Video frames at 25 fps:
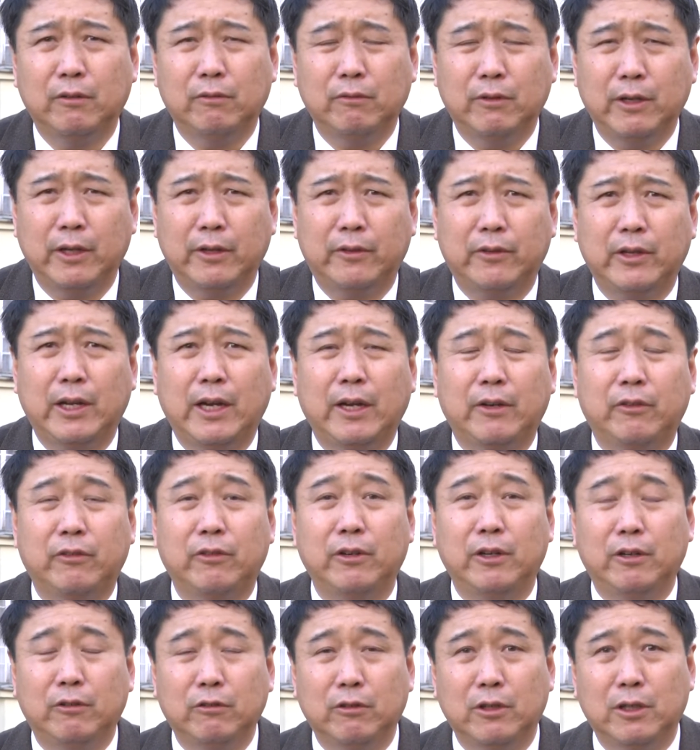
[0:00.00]
with
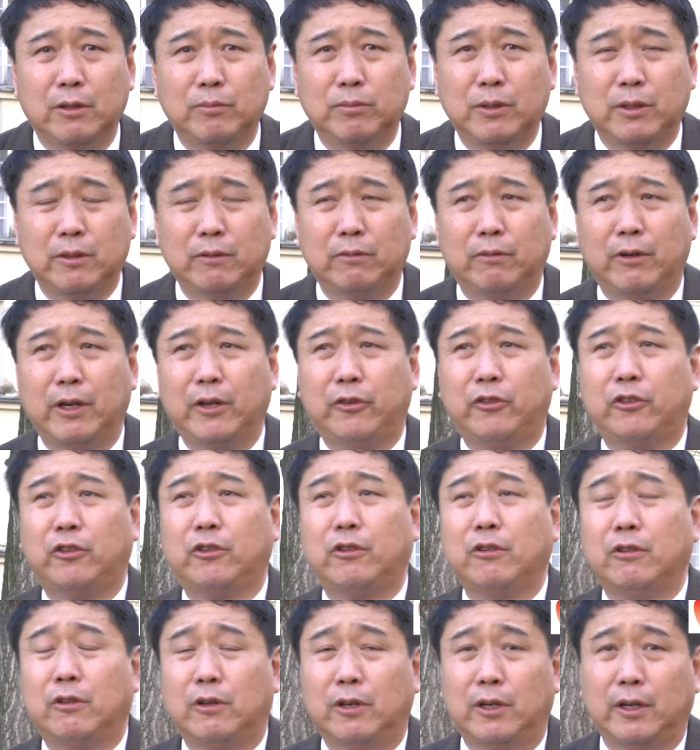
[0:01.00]
actually global risk
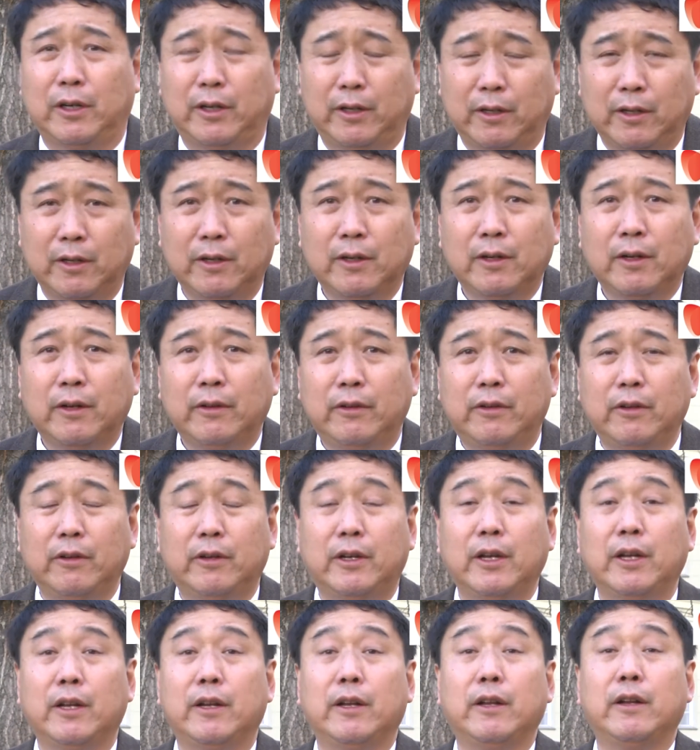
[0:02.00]
scoring to
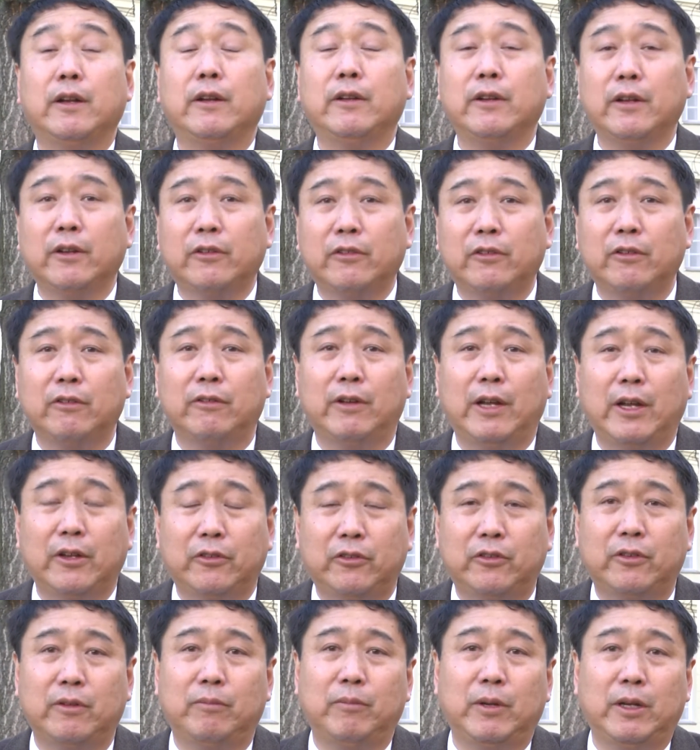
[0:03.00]
get an initial
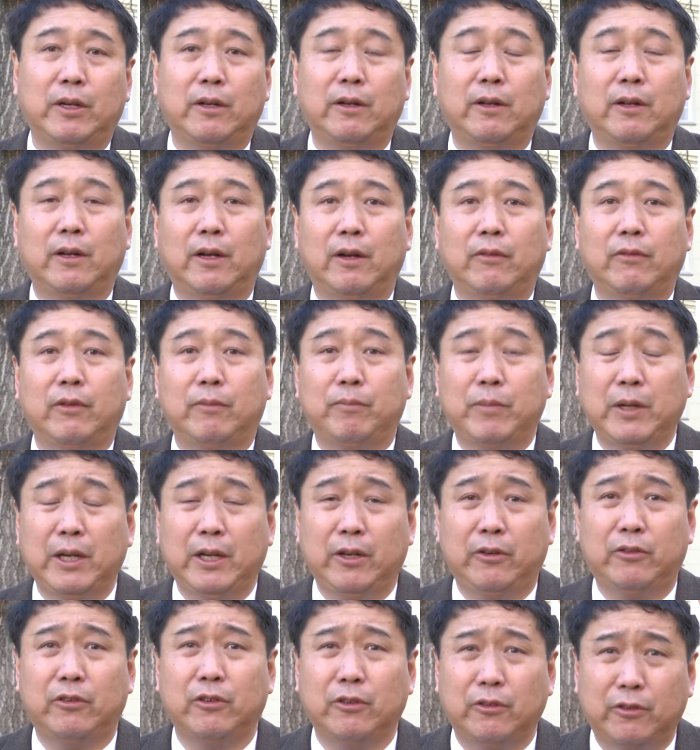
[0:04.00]
estimate of a
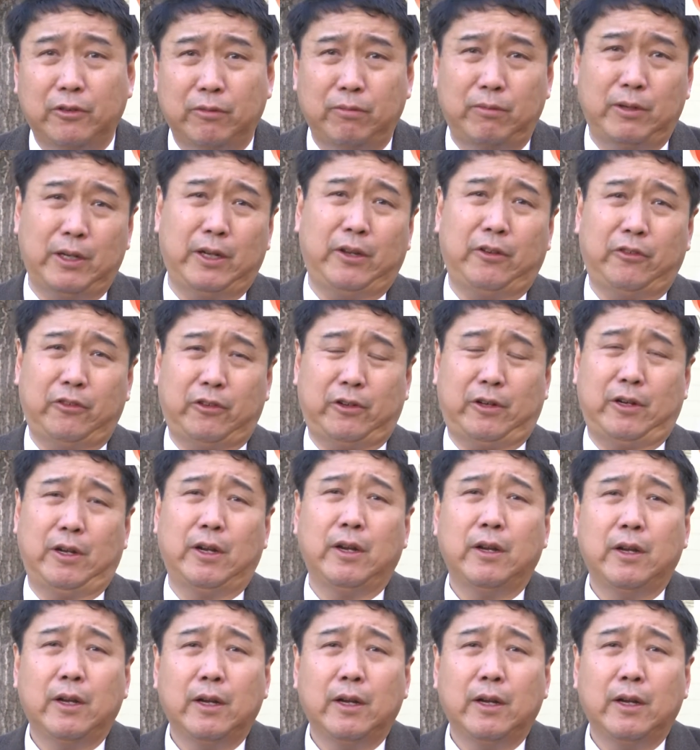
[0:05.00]
patient's risk.